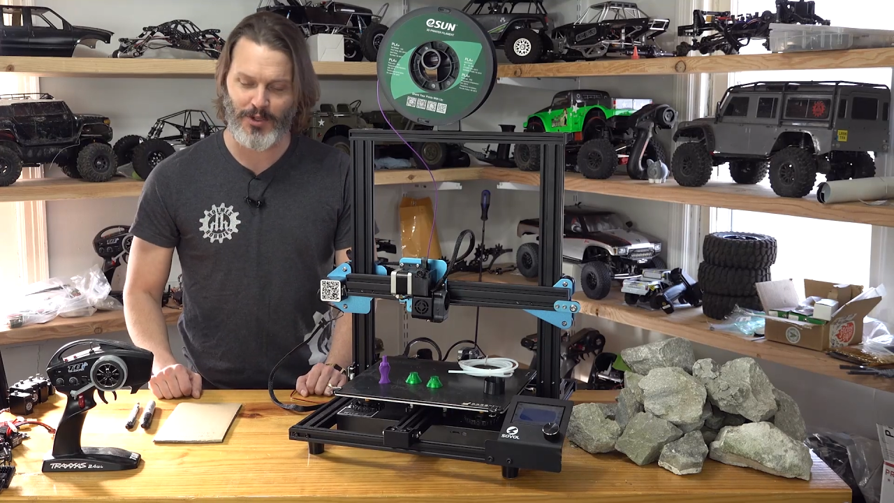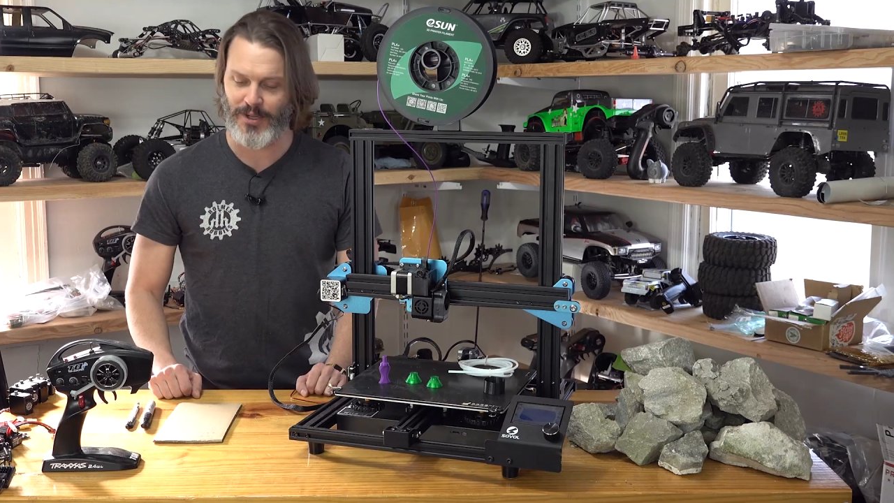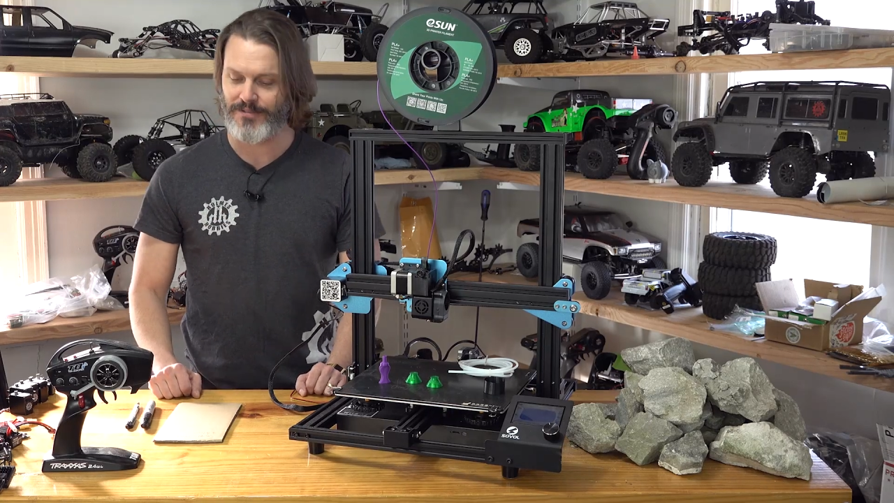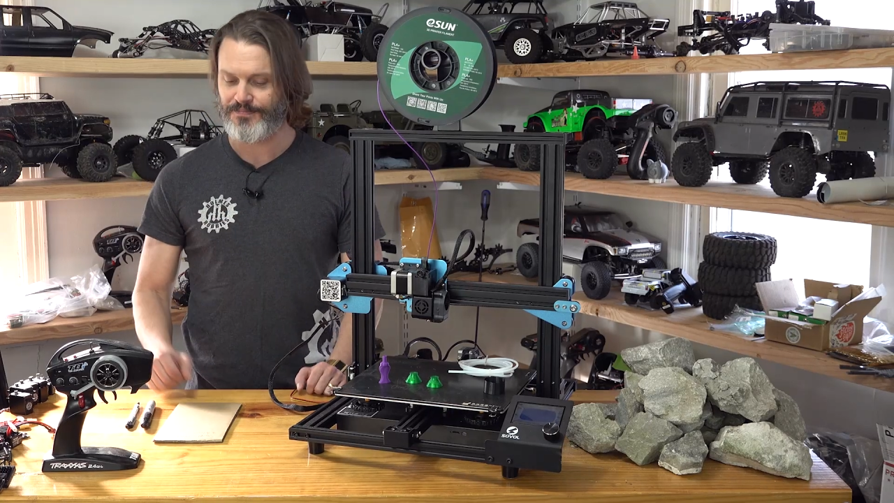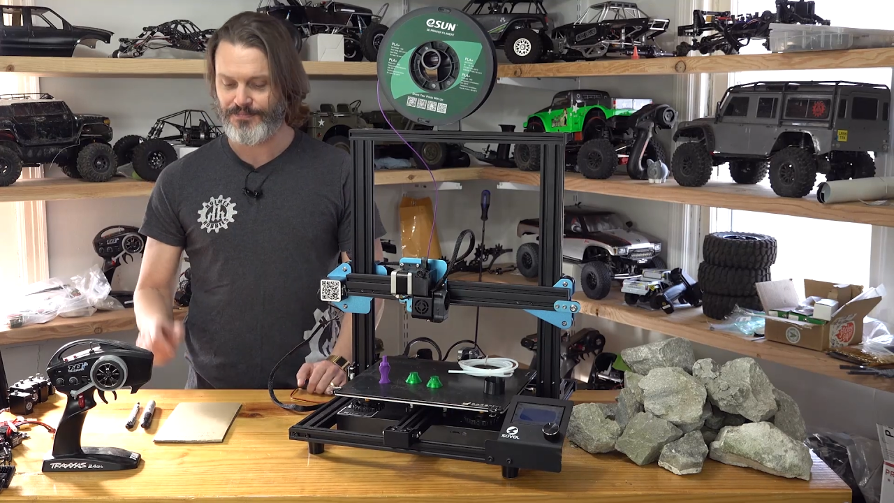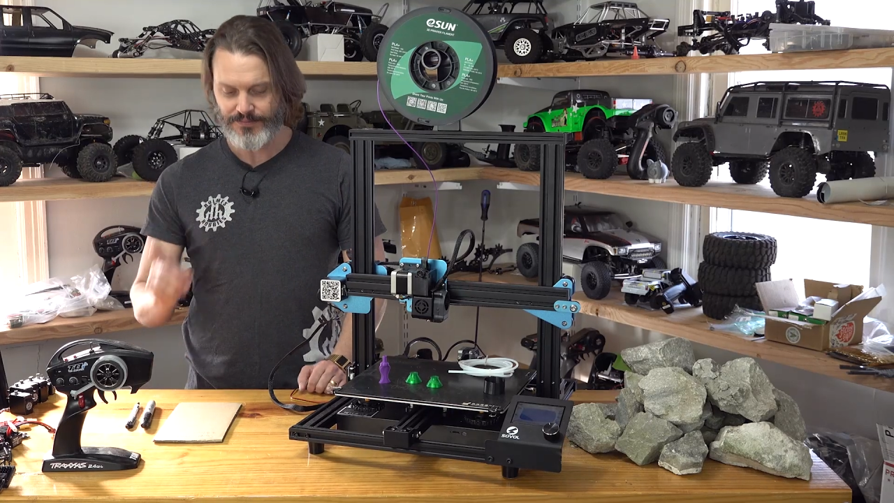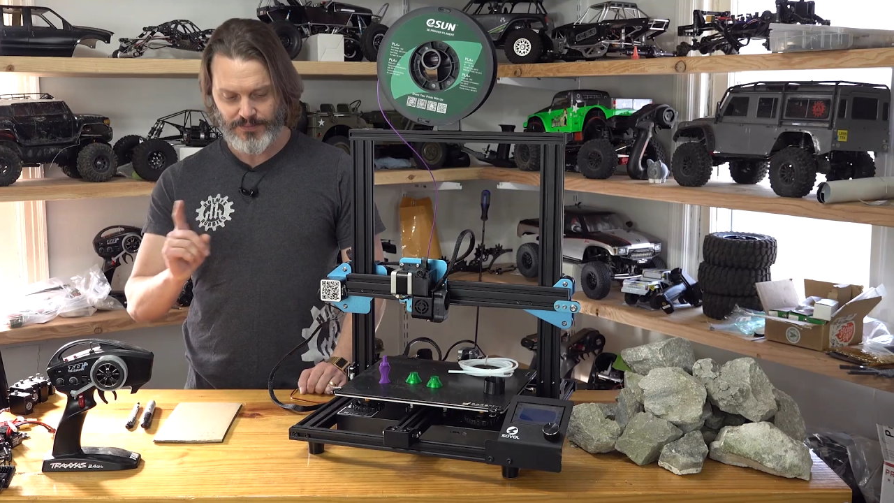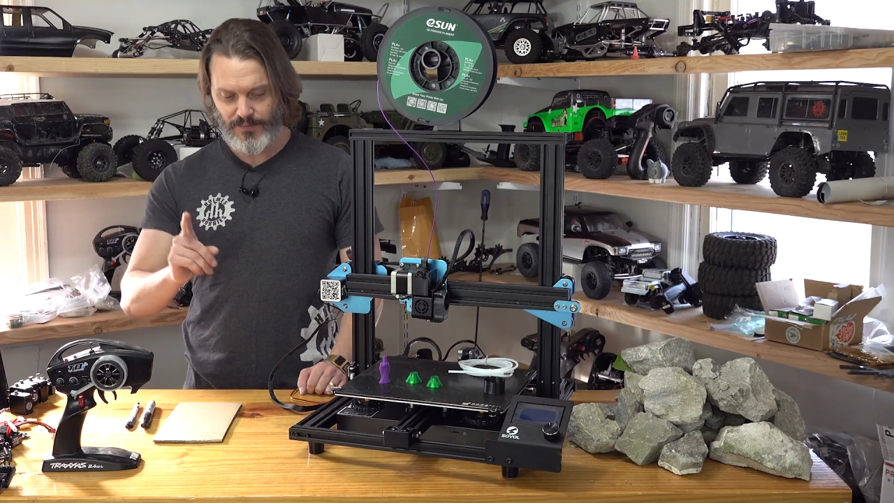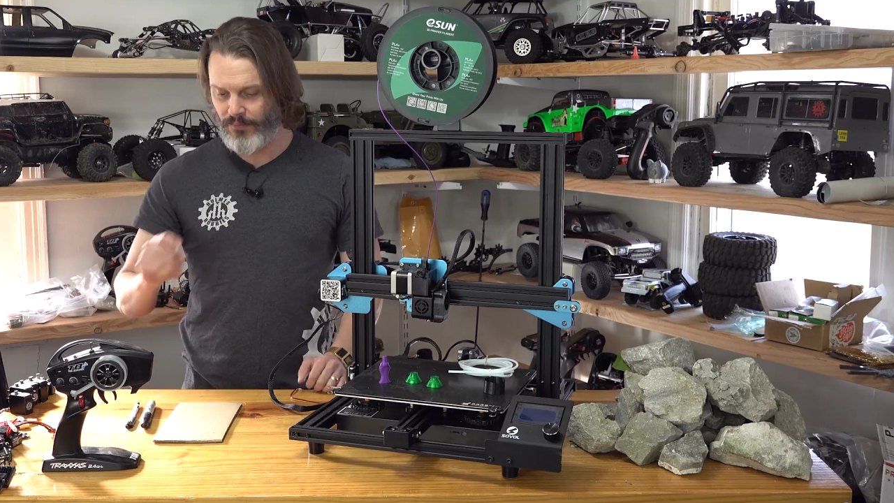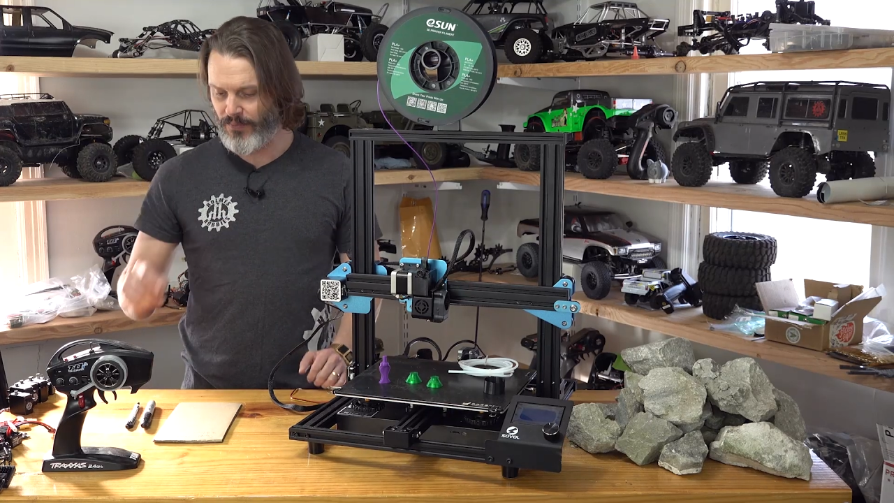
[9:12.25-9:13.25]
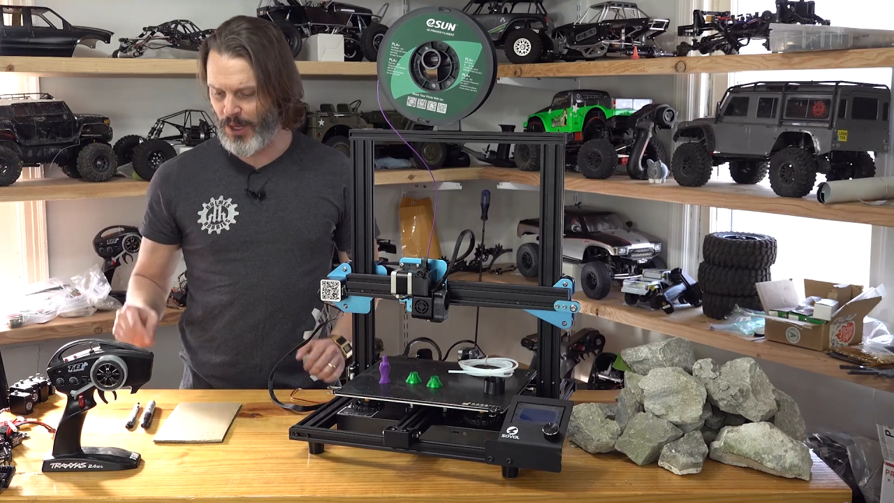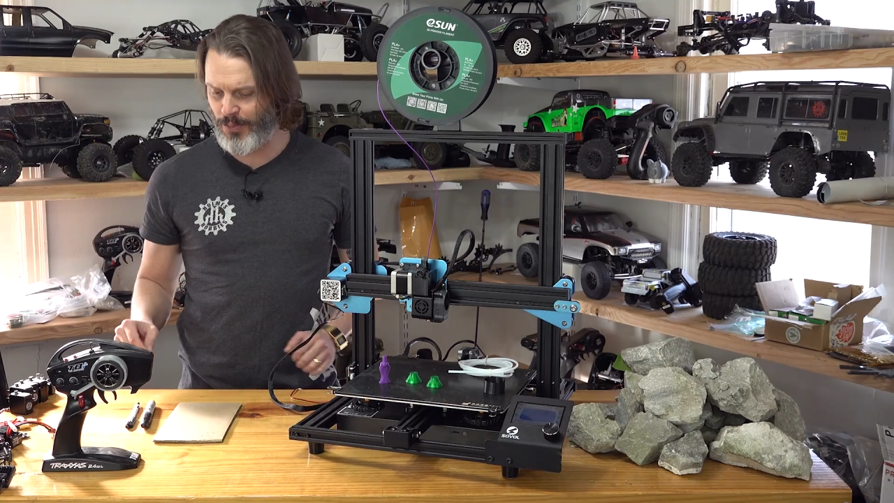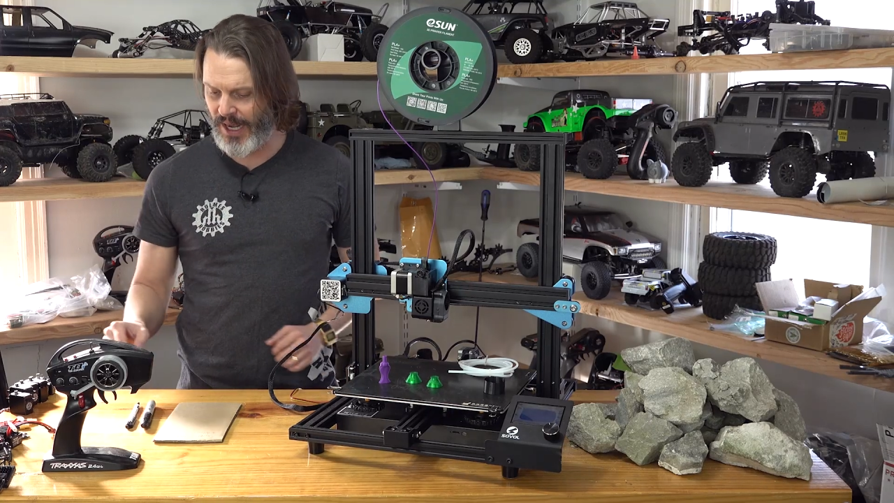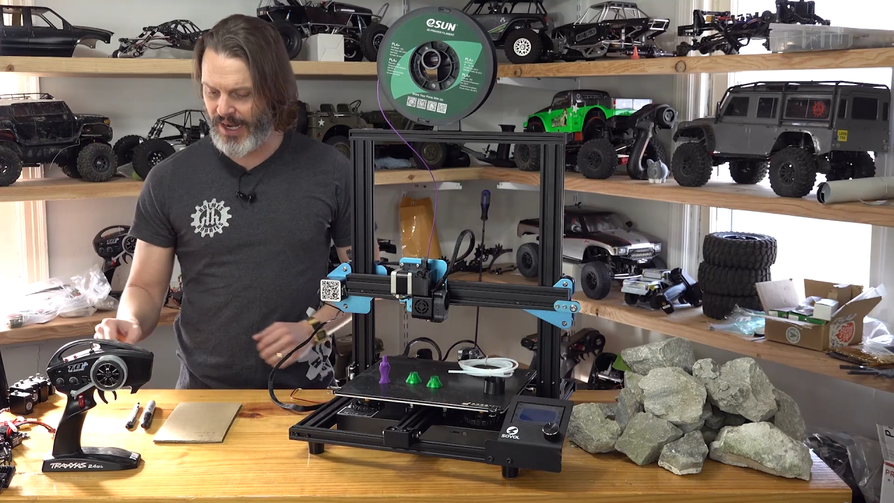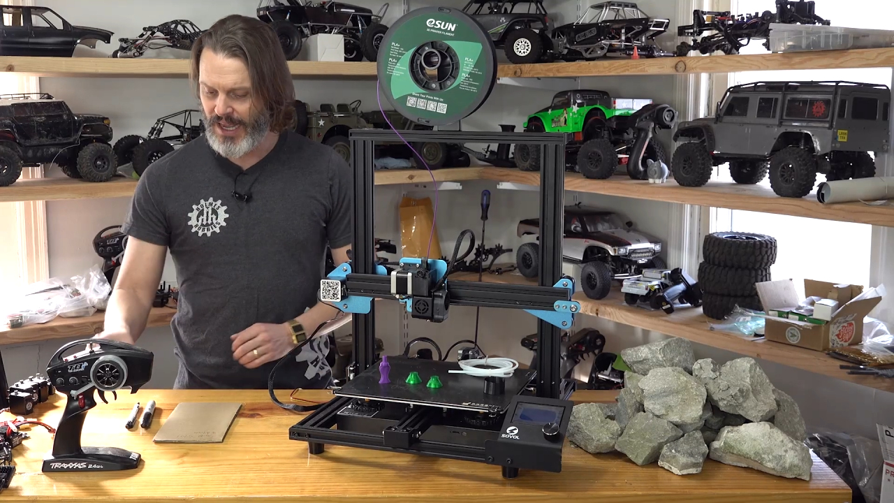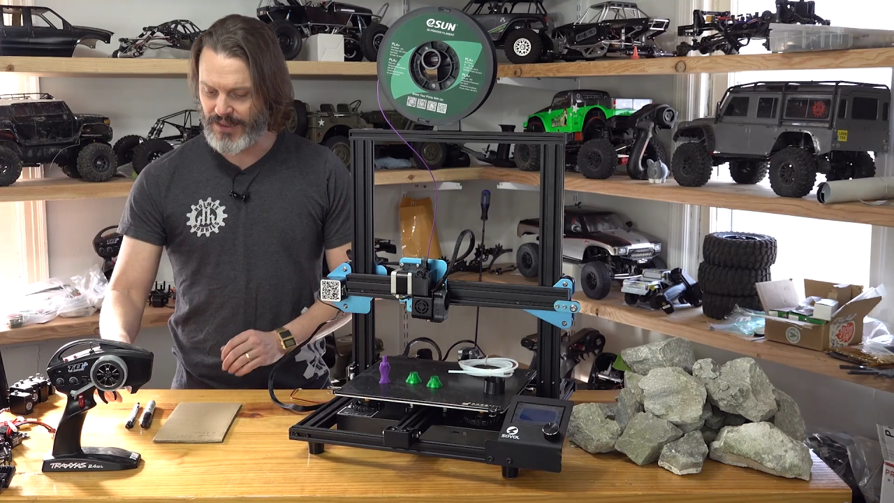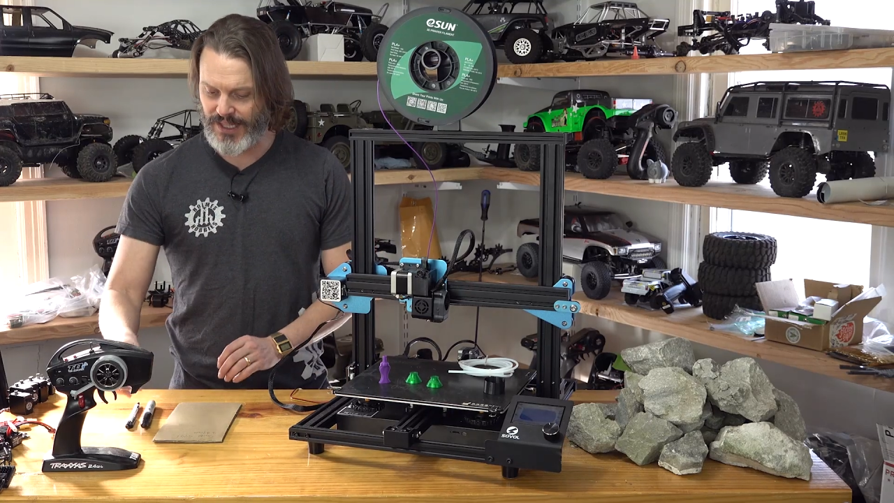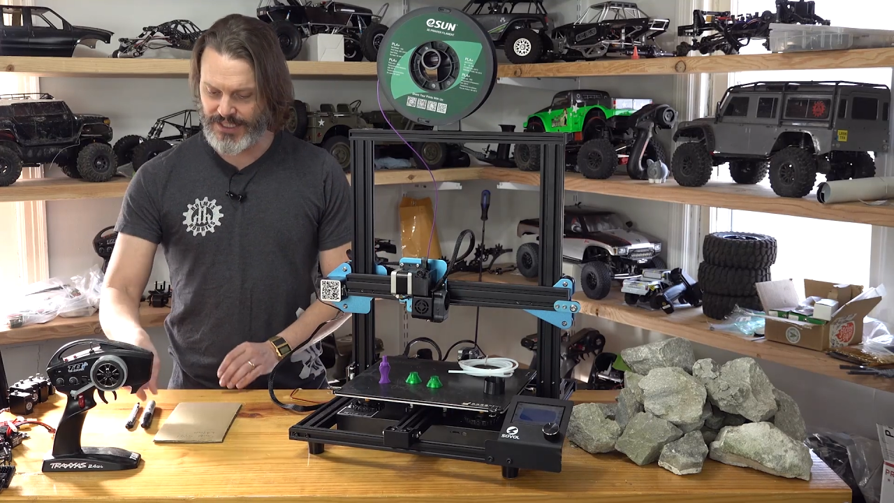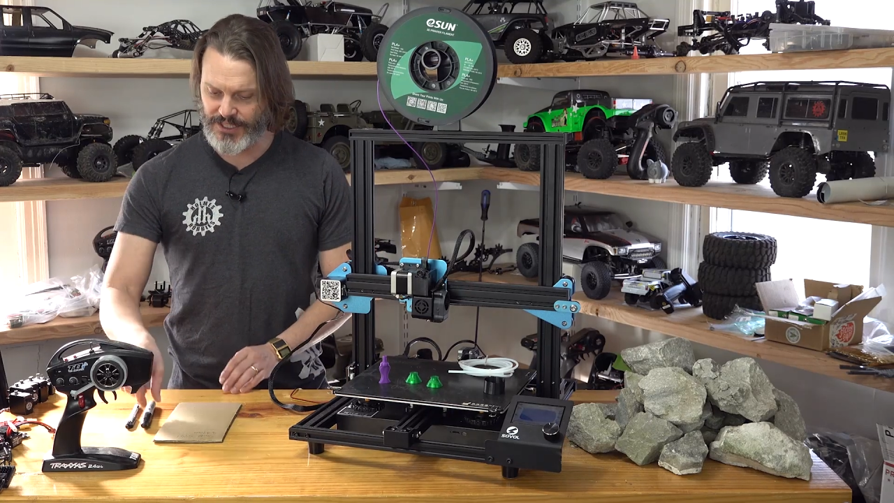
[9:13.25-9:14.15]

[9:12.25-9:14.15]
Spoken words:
me. But let's